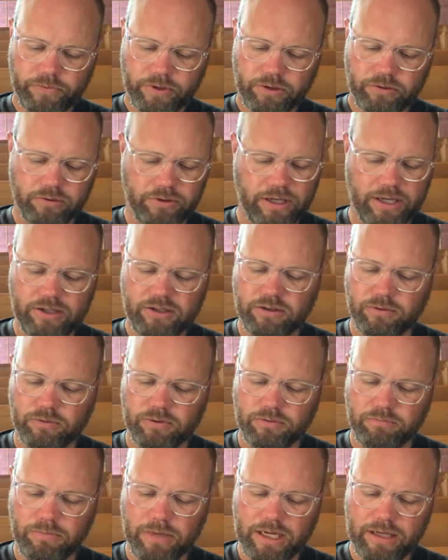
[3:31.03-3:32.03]
Creation
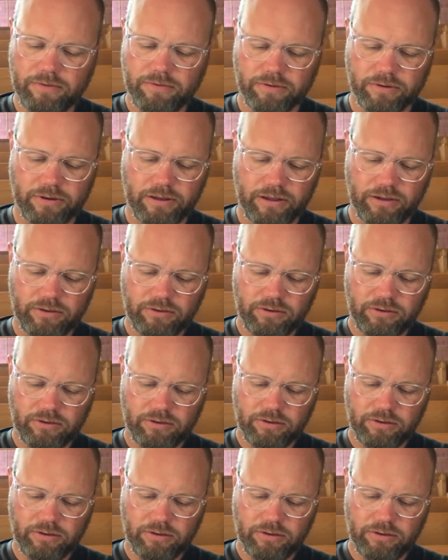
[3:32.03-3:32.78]
was made for this.